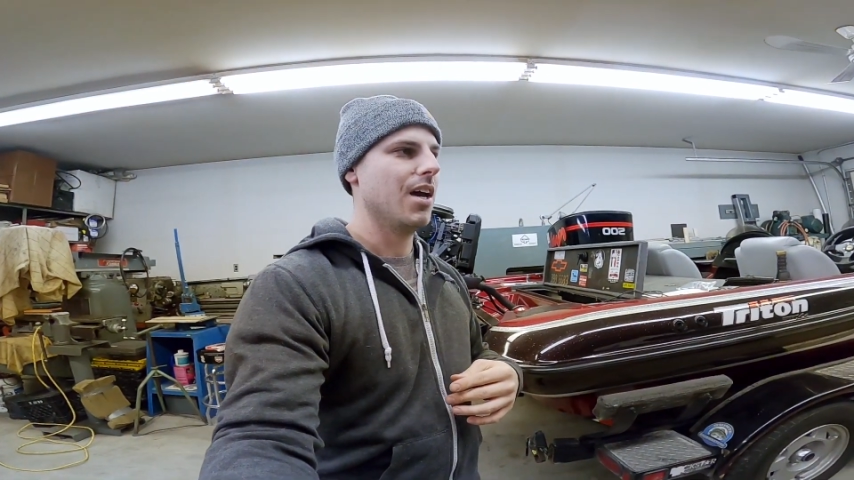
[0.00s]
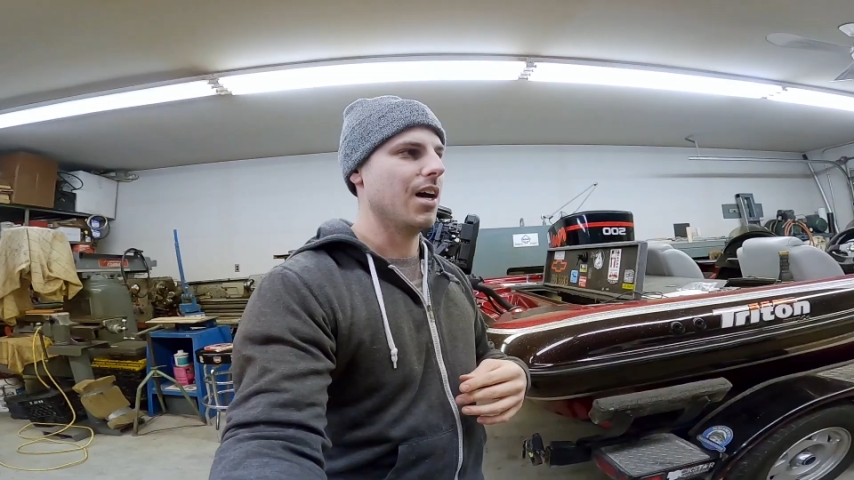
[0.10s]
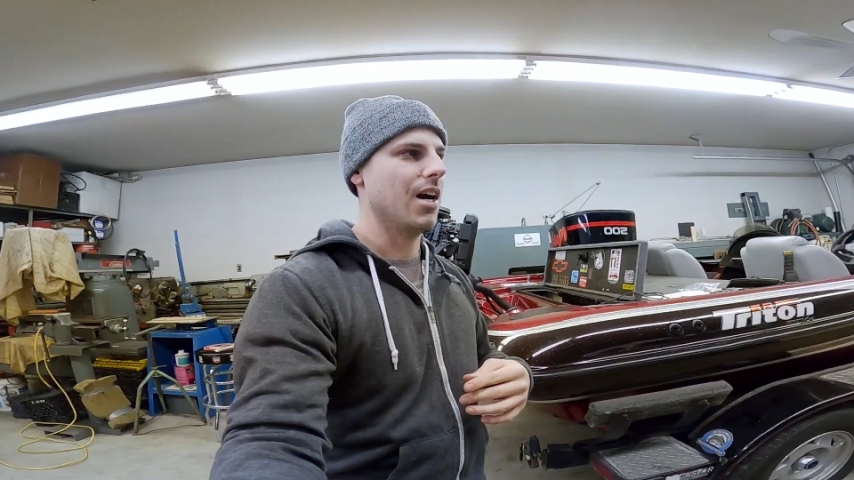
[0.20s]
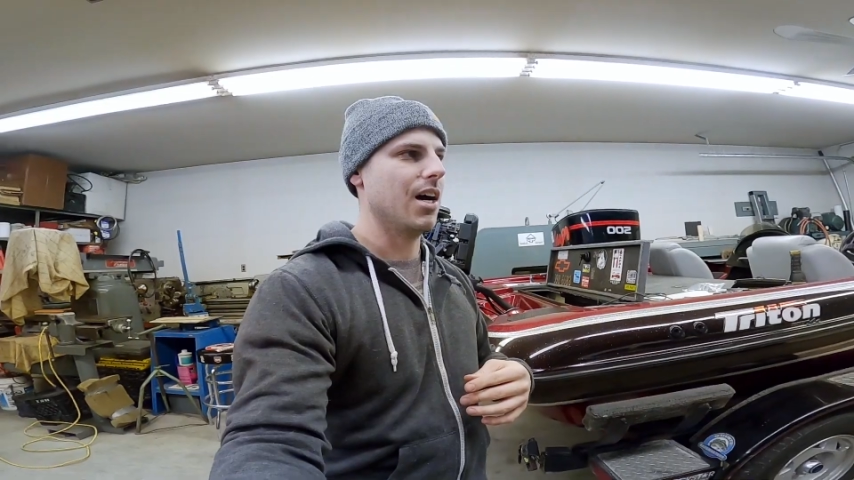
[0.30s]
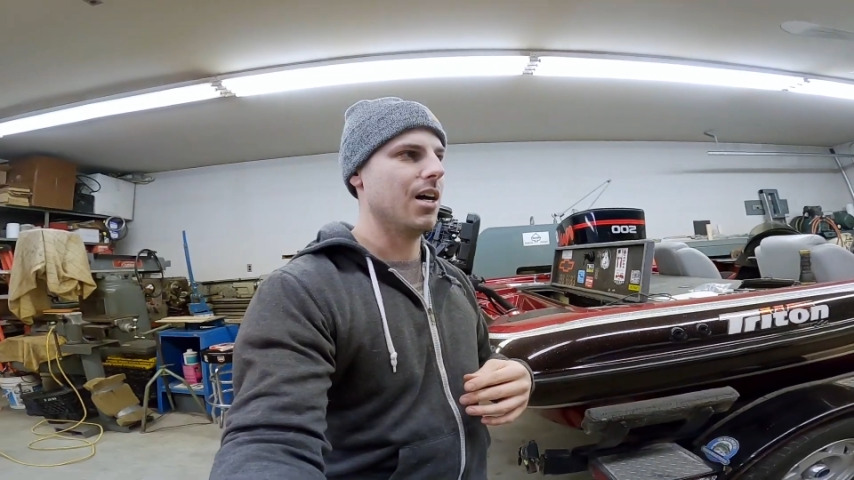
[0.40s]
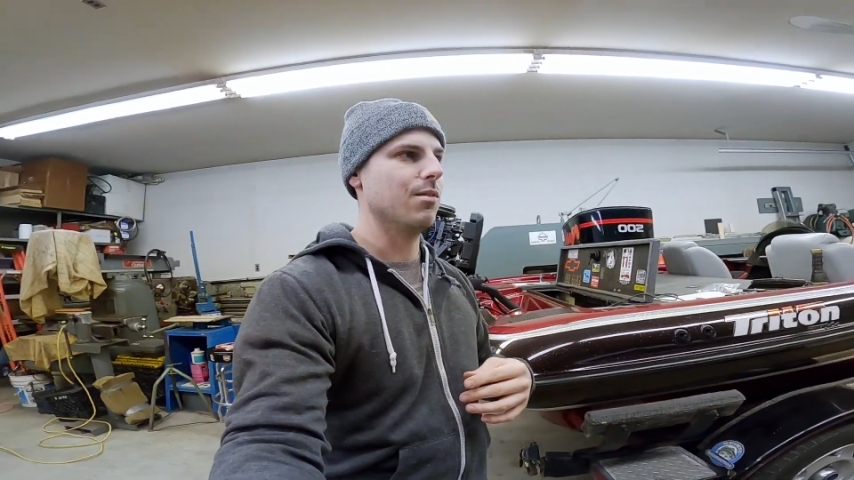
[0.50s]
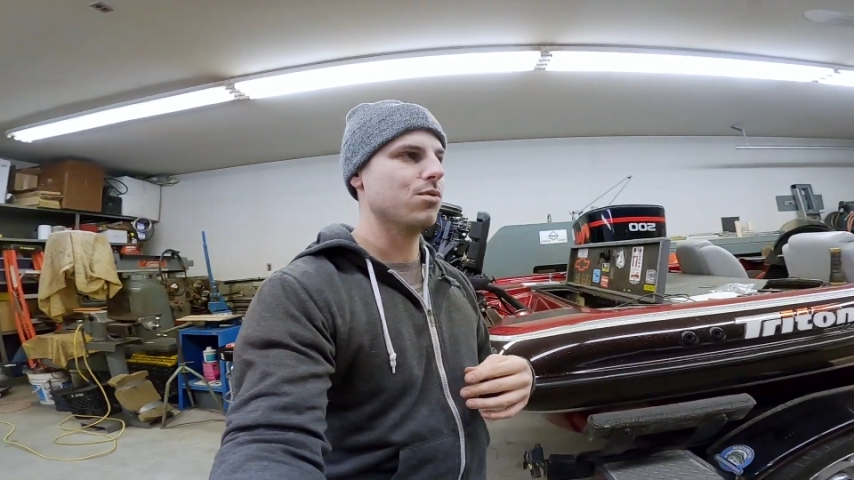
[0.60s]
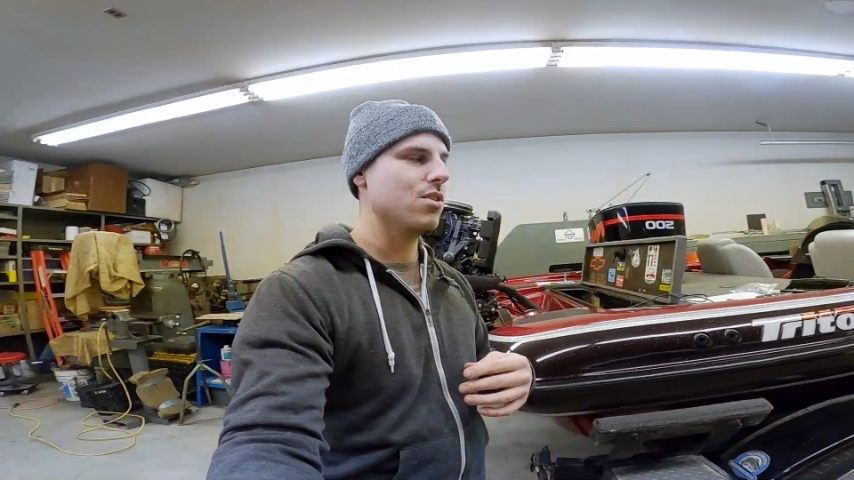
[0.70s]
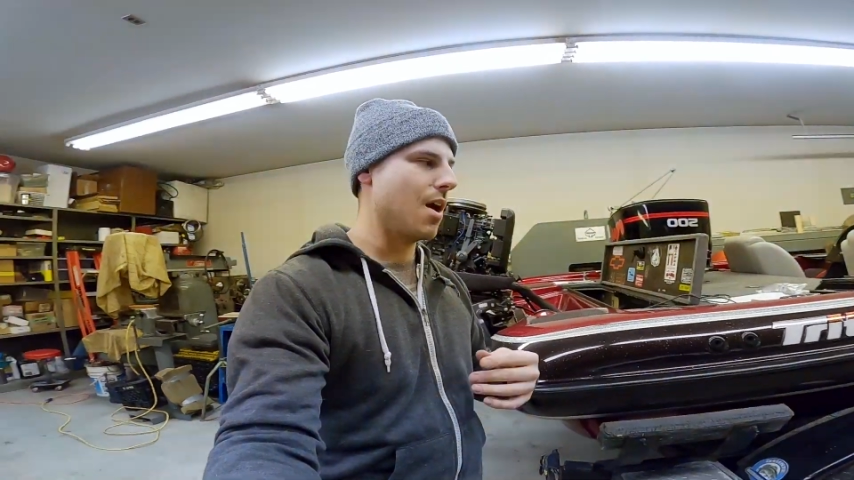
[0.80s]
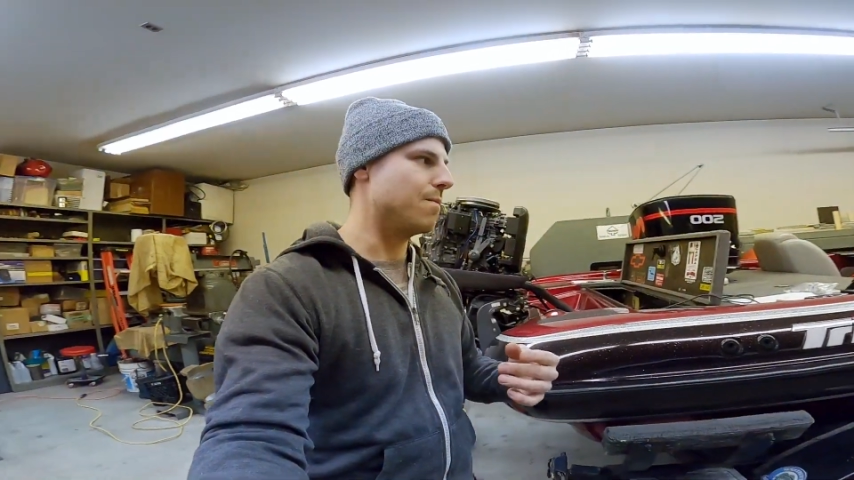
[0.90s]
So
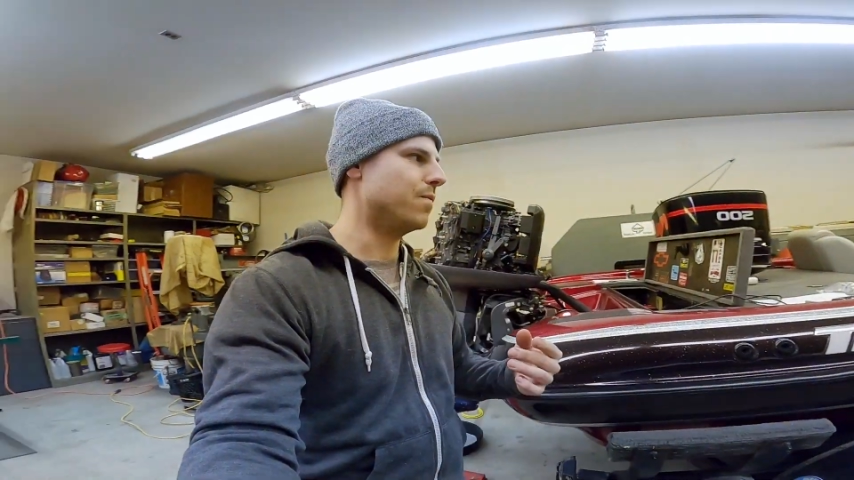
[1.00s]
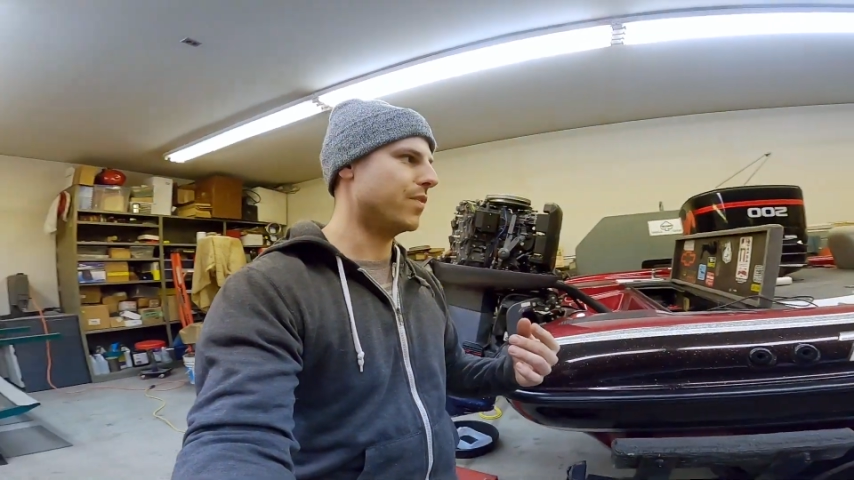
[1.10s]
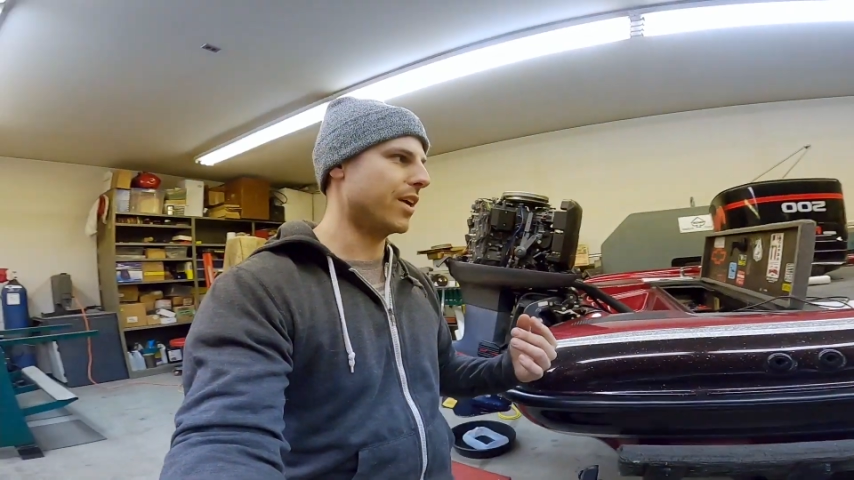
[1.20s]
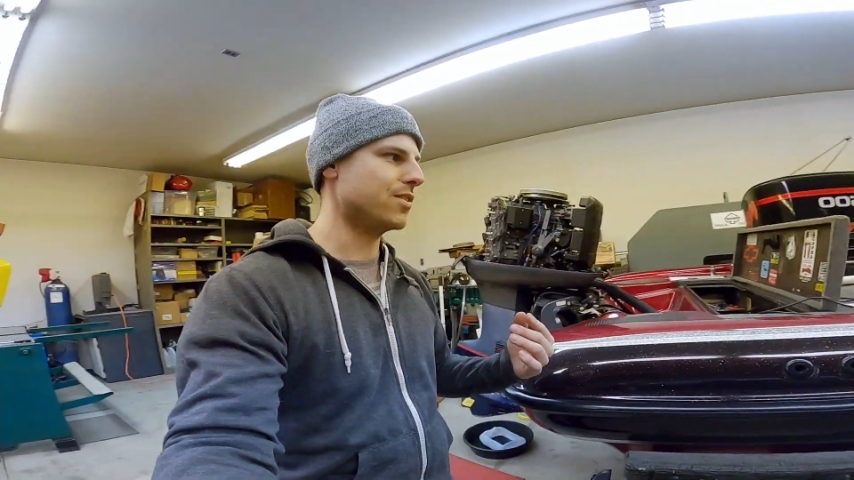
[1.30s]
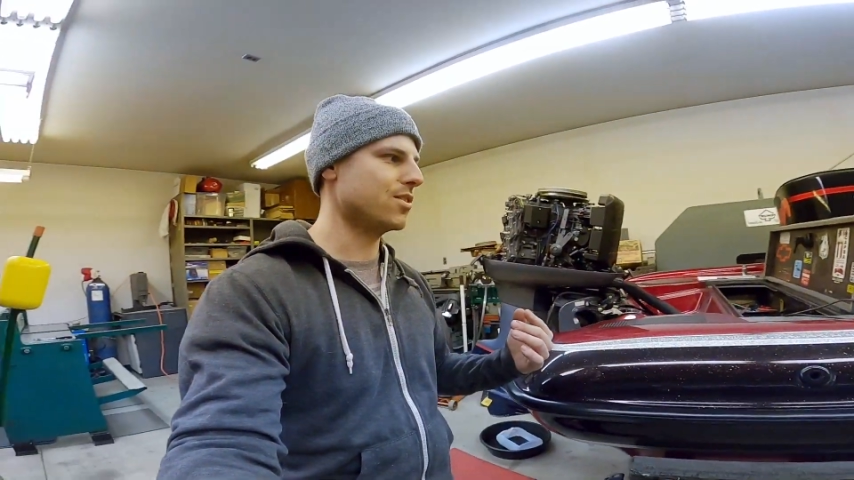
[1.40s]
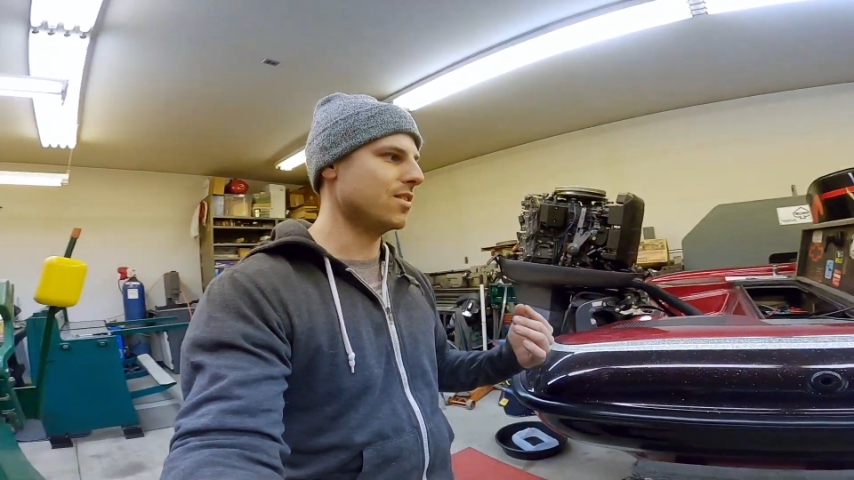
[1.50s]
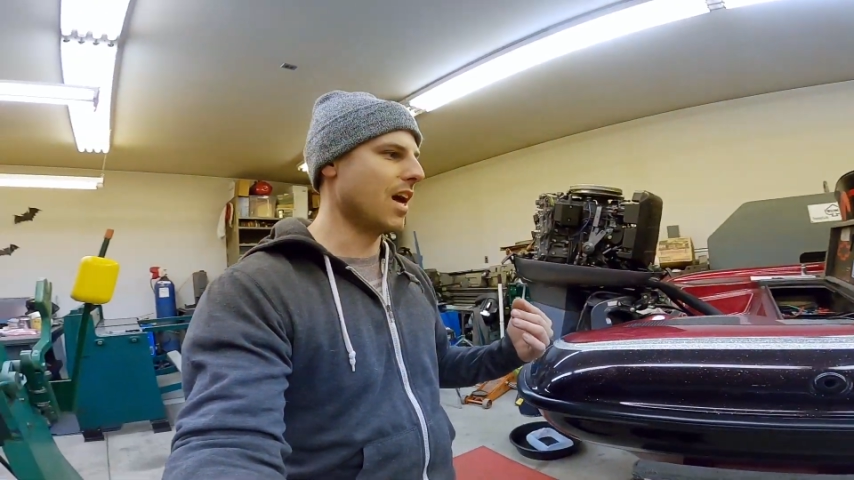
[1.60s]
yeah, that's